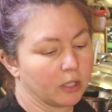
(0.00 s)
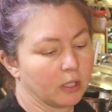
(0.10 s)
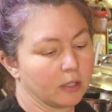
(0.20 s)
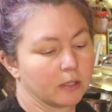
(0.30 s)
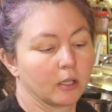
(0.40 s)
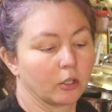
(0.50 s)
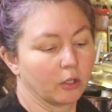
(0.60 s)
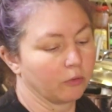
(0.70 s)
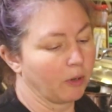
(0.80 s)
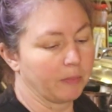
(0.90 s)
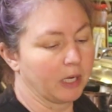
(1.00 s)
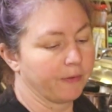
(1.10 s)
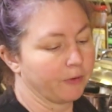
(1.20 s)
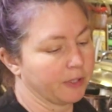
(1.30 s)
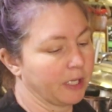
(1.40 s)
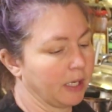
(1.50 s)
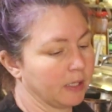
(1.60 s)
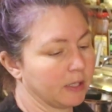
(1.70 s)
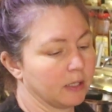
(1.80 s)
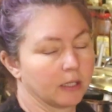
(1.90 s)
is a good remedy for
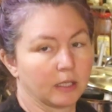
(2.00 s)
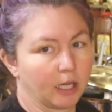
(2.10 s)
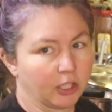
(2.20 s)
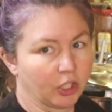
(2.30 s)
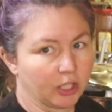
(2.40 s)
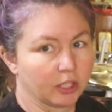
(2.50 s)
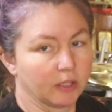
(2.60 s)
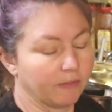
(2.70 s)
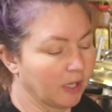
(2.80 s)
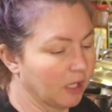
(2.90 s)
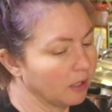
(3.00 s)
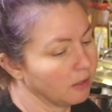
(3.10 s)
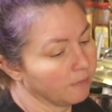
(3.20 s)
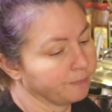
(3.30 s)
sinuses and digestive aid.